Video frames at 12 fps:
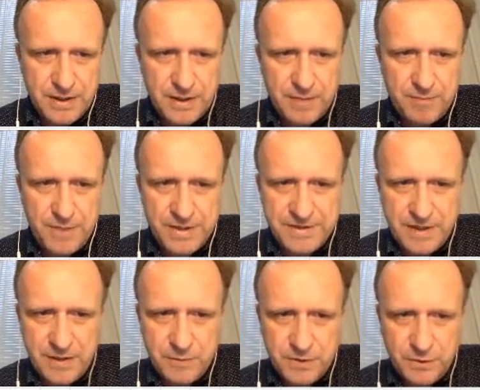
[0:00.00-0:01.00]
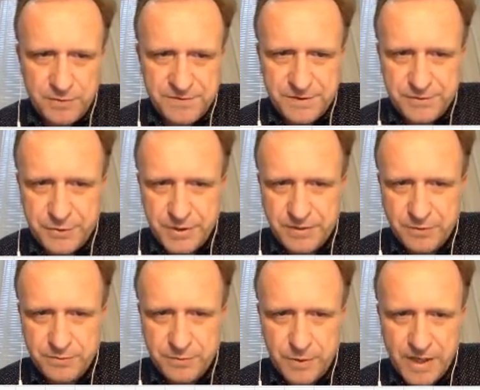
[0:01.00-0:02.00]
but I will concentrate
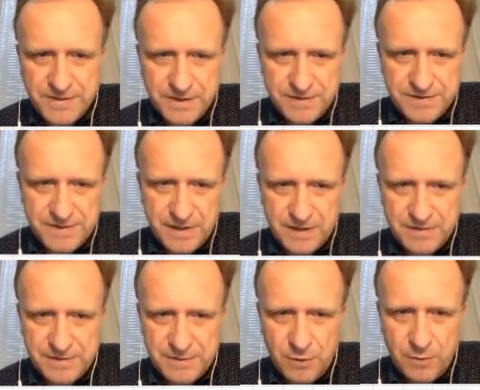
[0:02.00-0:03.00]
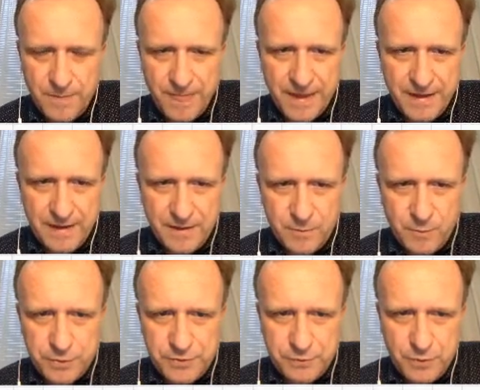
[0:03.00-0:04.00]
on the right-hand side. So
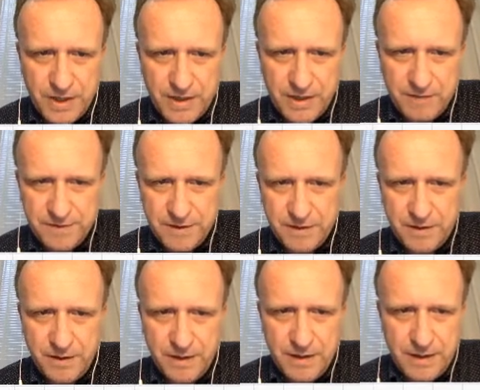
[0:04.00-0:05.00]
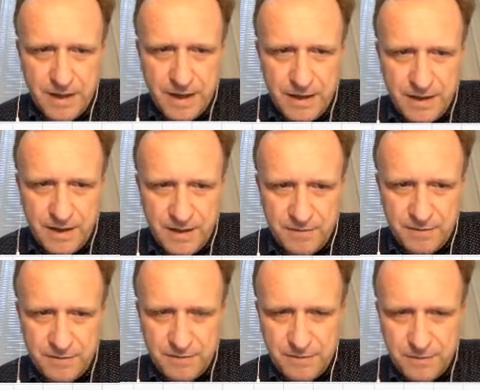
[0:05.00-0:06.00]
what do I have here? I have
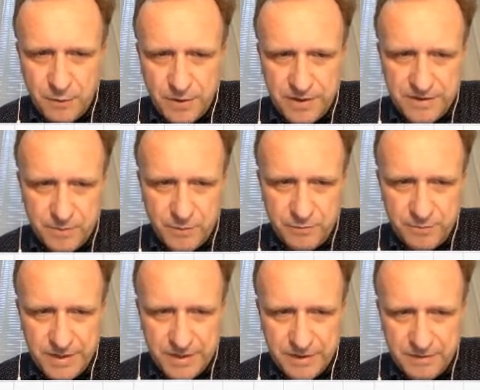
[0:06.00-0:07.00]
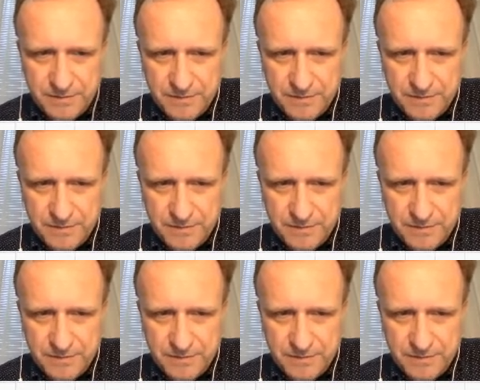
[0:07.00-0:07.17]
logarithm of b.